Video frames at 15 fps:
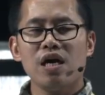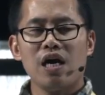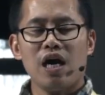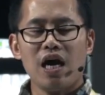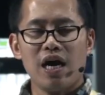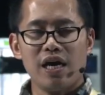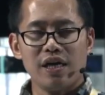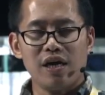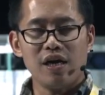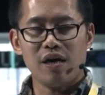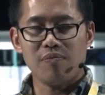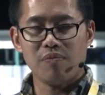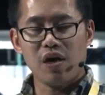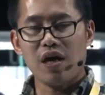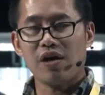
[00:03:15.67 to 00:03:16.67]
on,
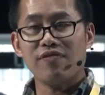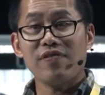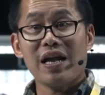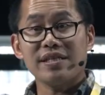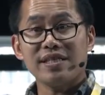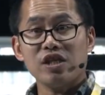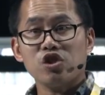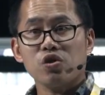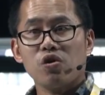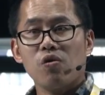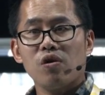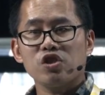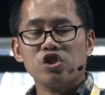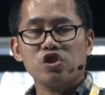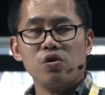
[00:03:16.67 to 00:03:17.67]
um, on a validation
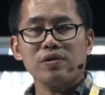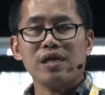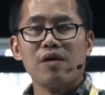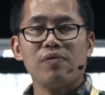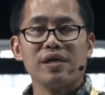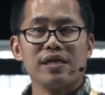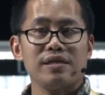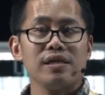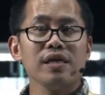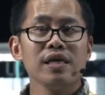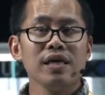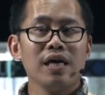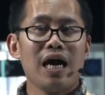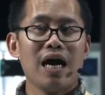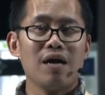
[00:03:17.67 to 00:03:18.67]
cohort showing that we can
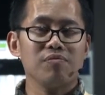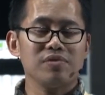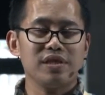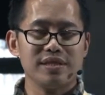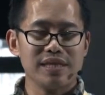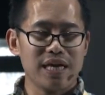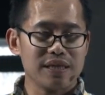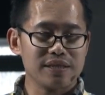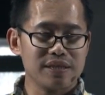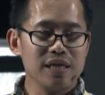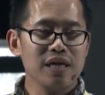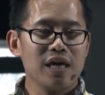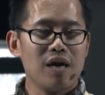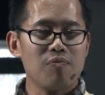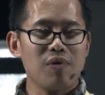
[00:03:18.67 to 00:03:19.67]
um, detect
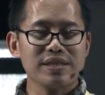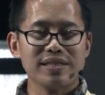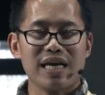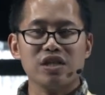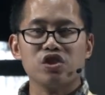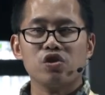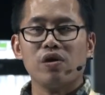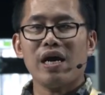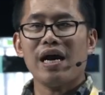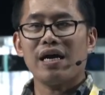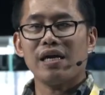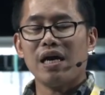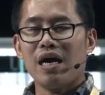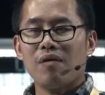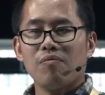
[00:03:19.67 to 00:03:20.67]
um, breast cancer at,
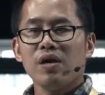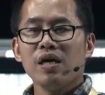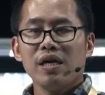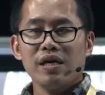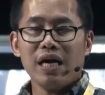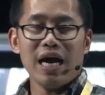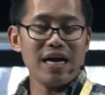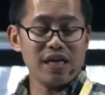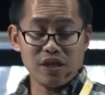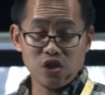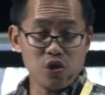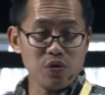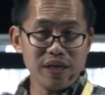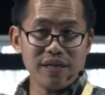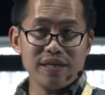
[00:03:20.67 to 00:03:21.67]
um, at a
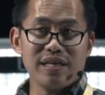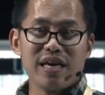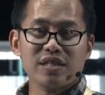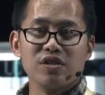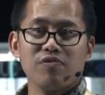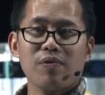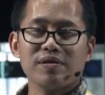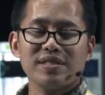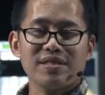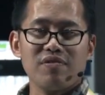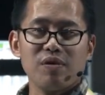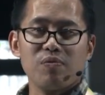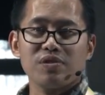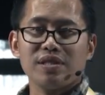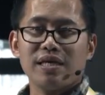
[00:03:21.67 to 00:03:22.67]
Youden index of about 70%
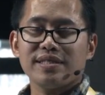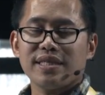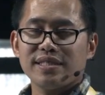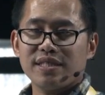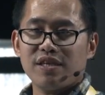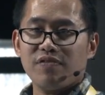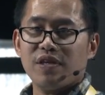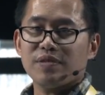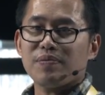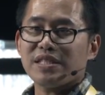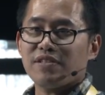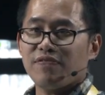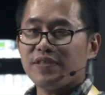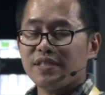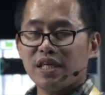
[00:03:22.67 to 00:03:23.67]
sensitivity and
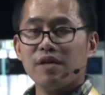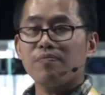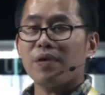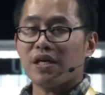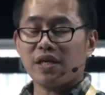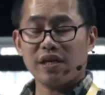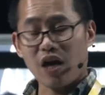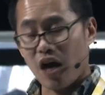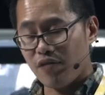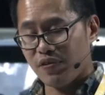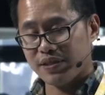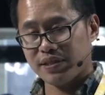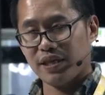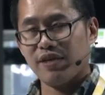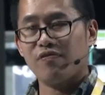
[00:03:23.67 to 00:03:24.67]
specificity, but
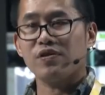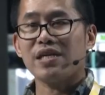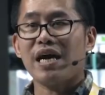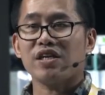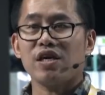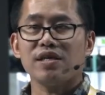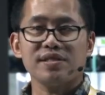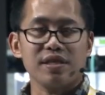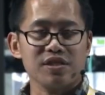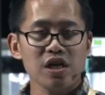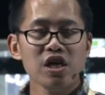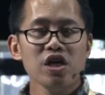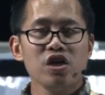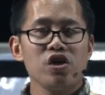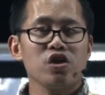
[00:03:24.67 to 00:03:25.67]
obviously for diagnostics,
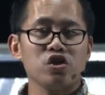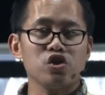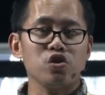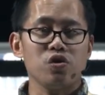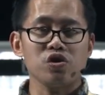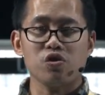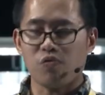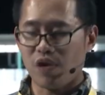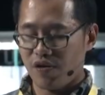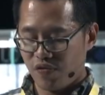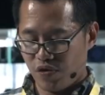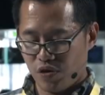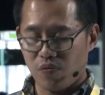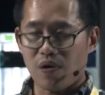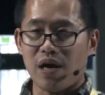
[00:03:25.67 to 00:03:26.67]
you can tune it to wherever
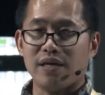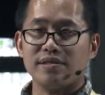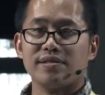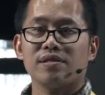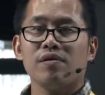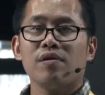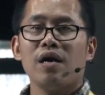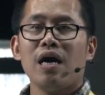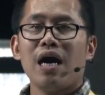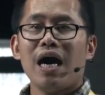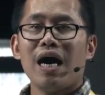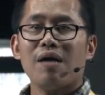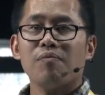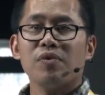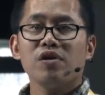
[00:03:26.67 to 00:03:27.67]
you want.
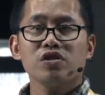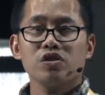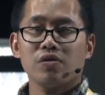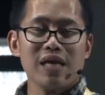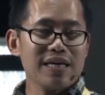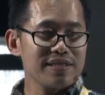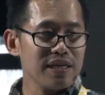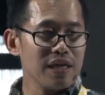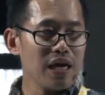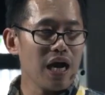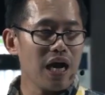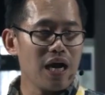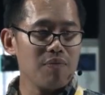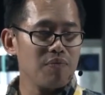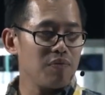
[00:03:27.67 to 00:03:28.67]
Um, so that's it,
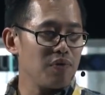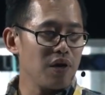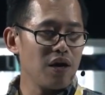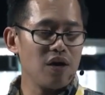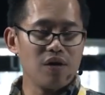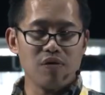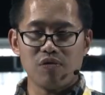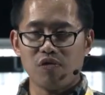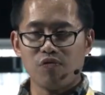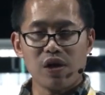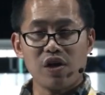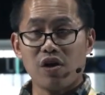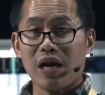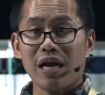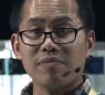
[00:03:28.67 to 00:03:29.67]
uh, what
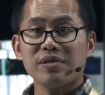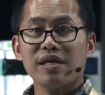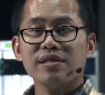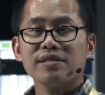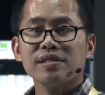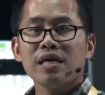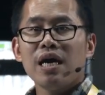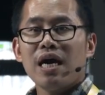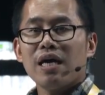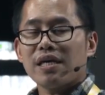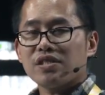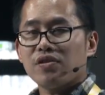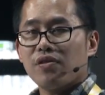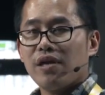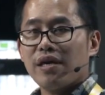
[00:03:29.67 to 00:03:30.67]
our lab does. I'd like
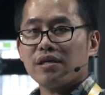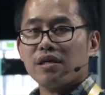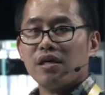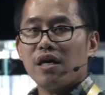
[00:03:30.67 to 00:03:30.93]
to thank